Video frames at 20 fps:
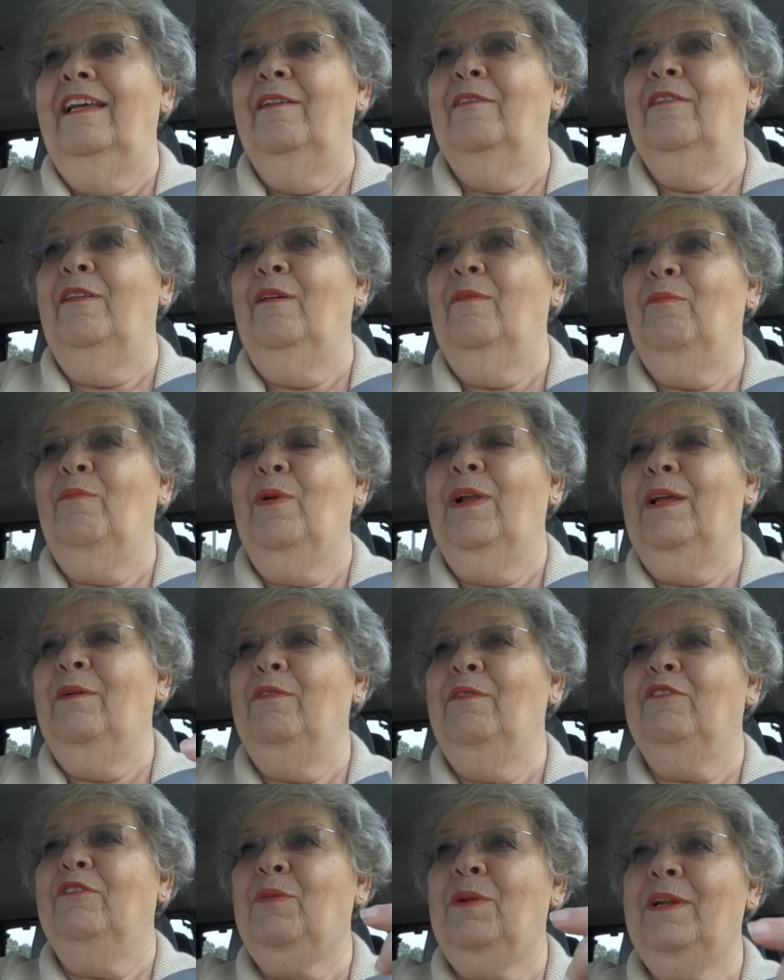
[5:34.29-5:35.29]
and when I
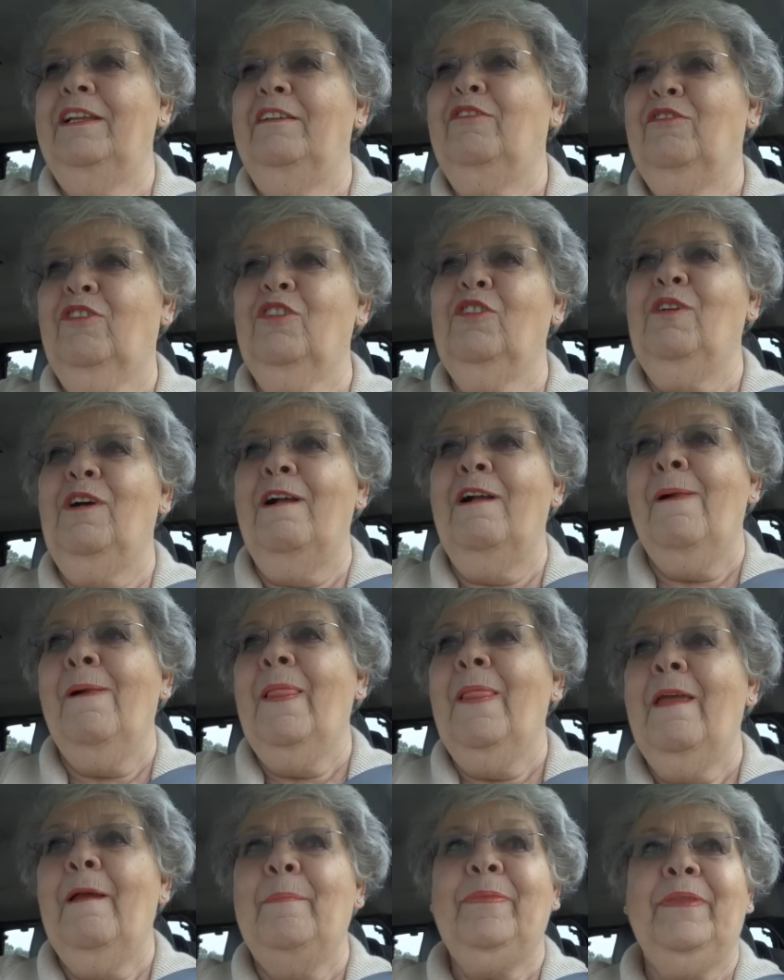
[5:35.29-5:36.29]
was 22, I,
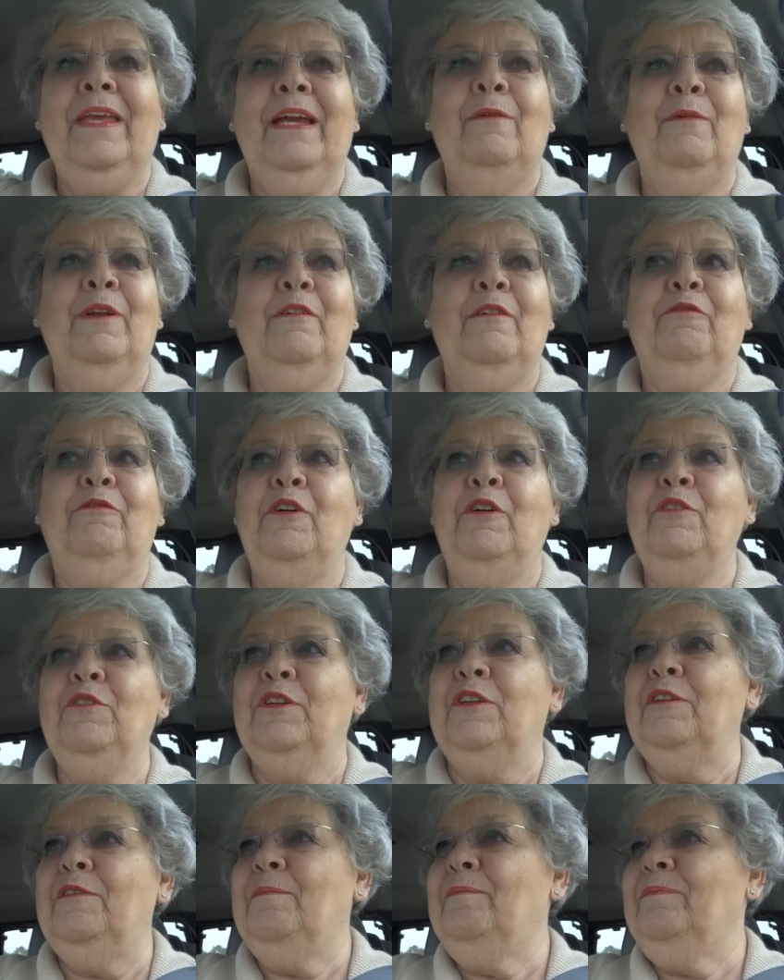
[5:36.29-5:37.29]
I would have
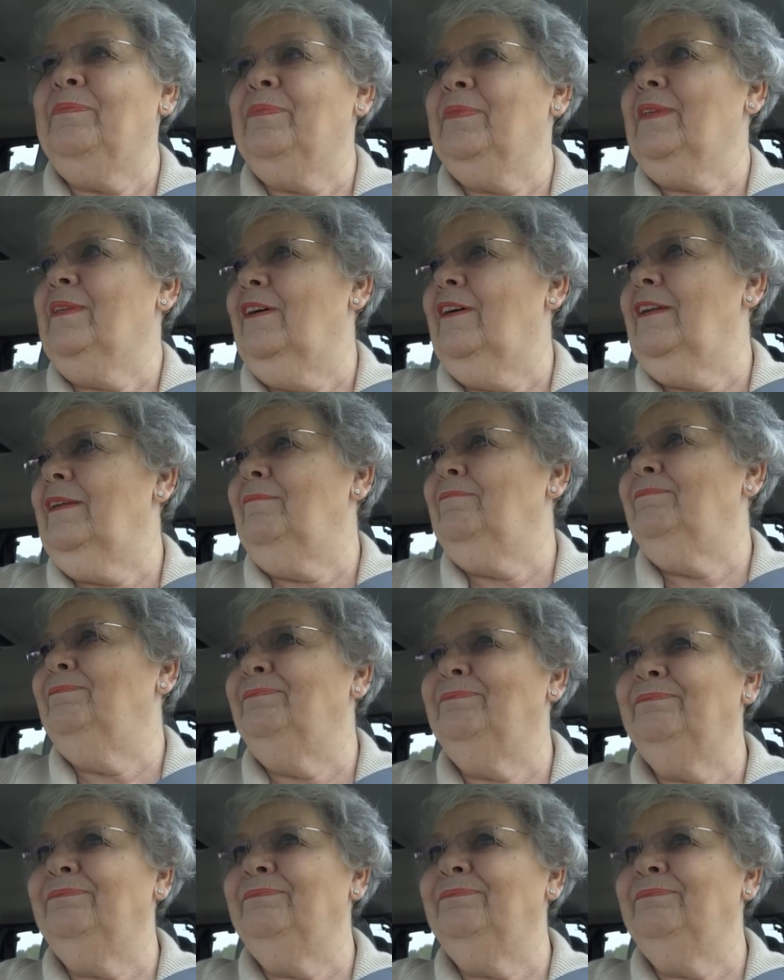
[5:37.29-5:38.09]
voted. Got it?